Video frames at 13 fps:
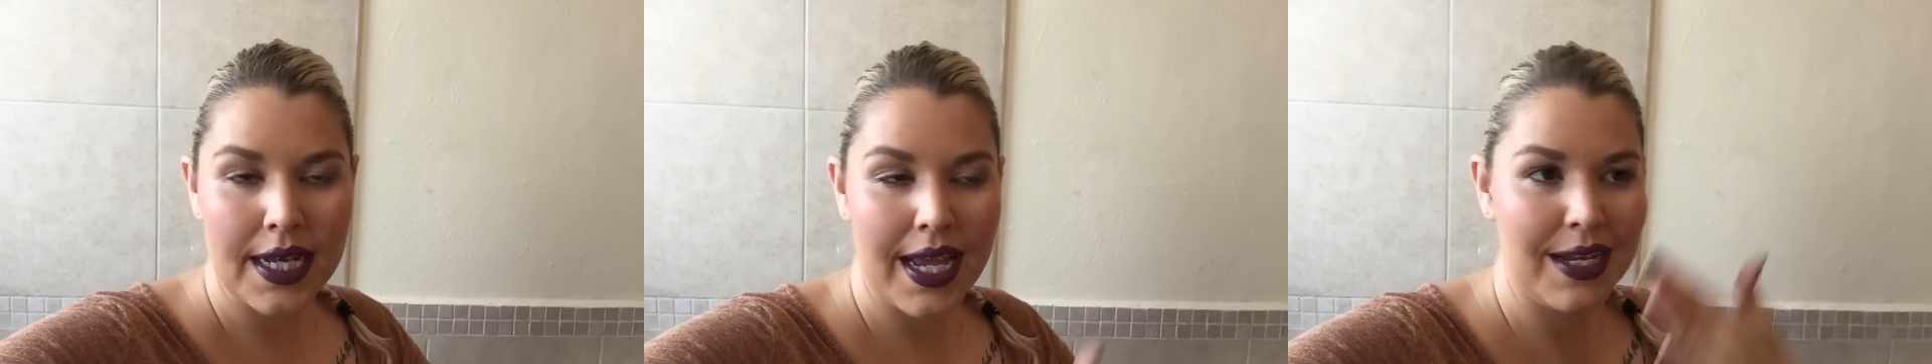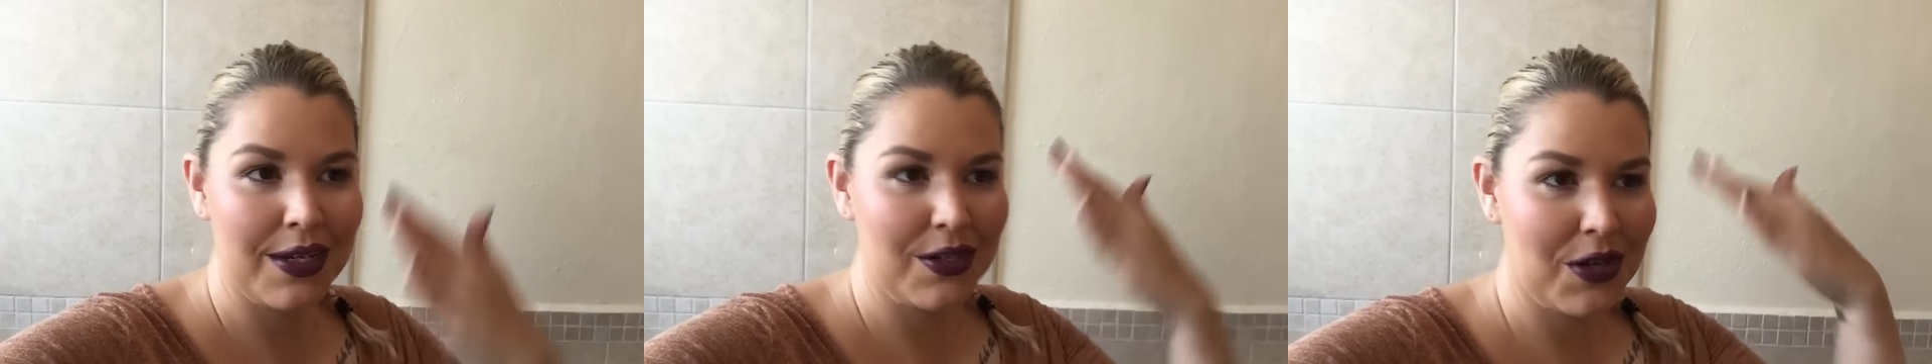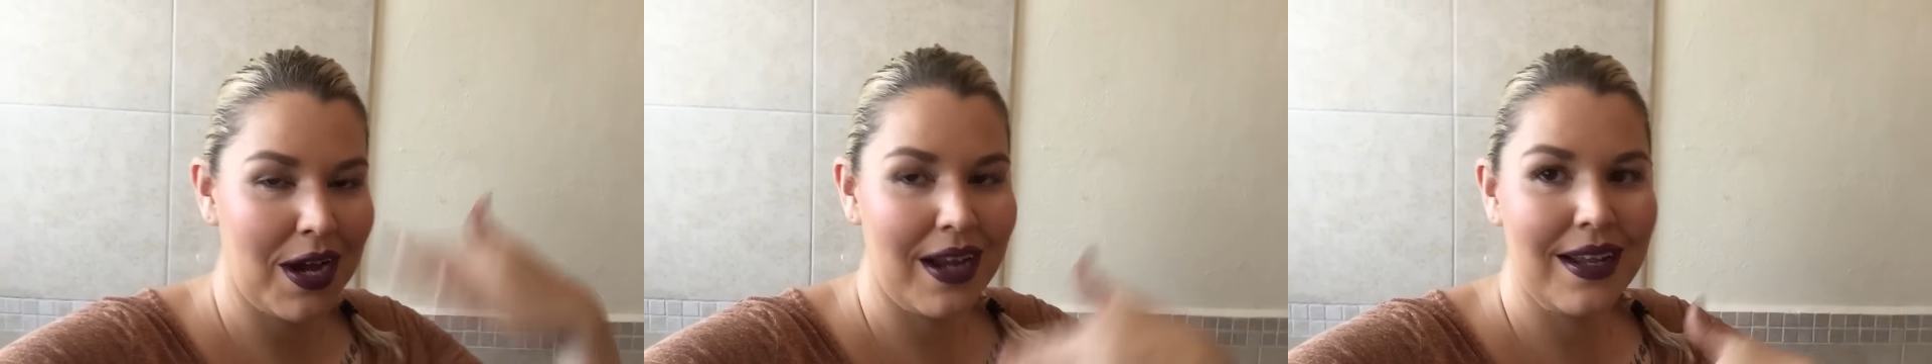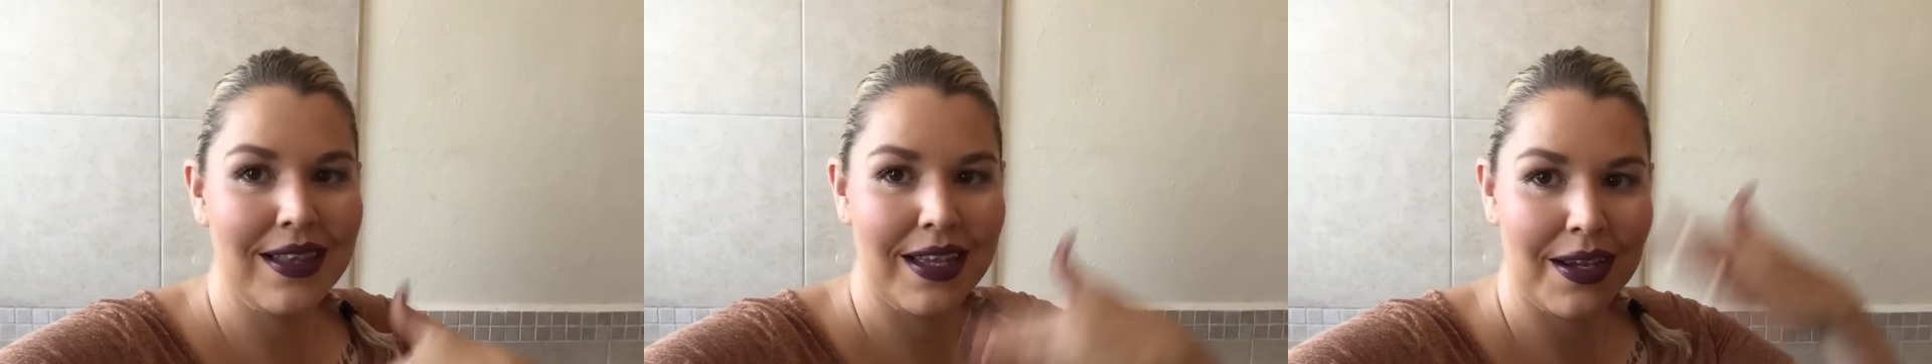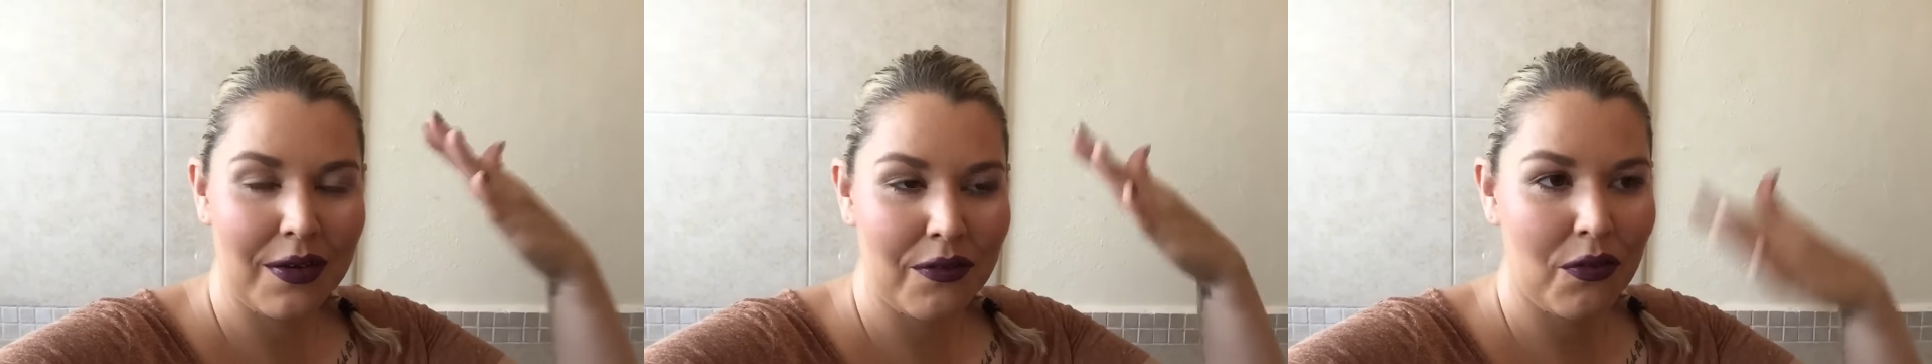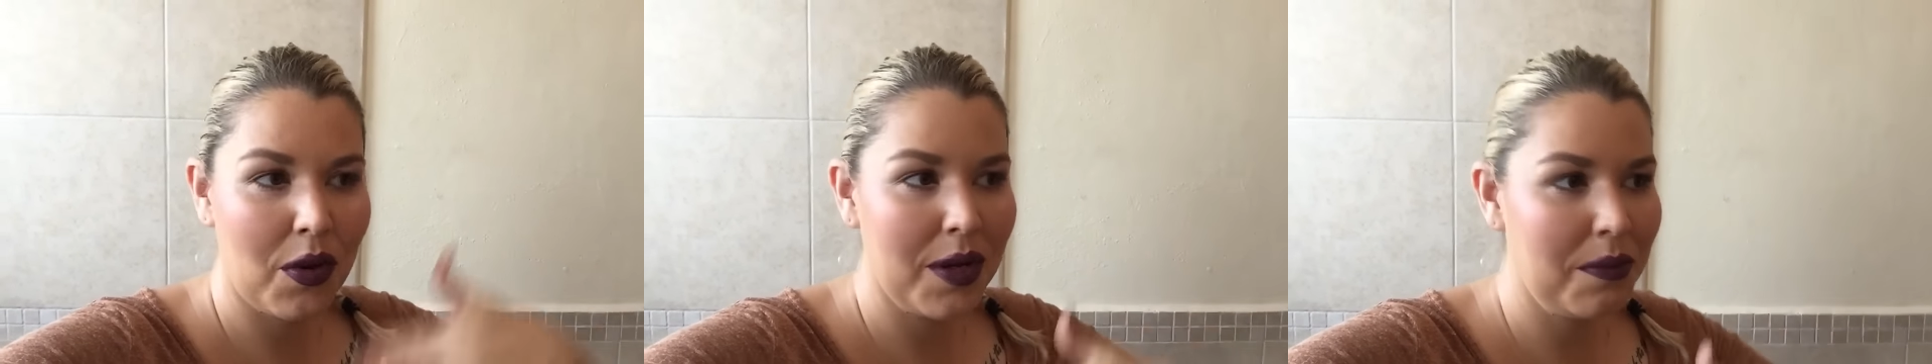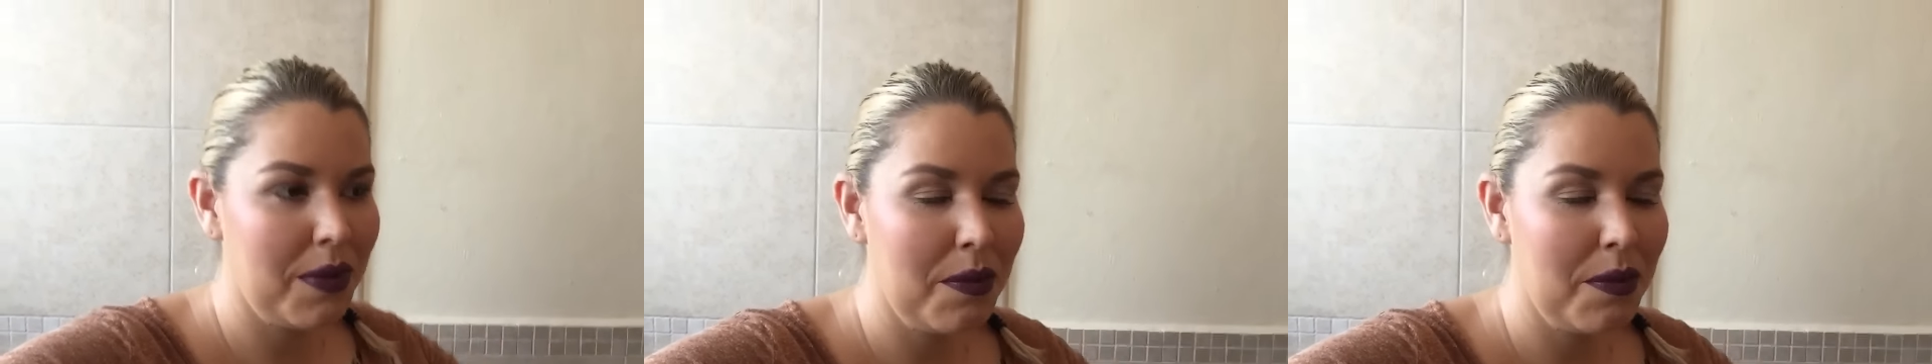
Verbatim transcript: today to try to like avoid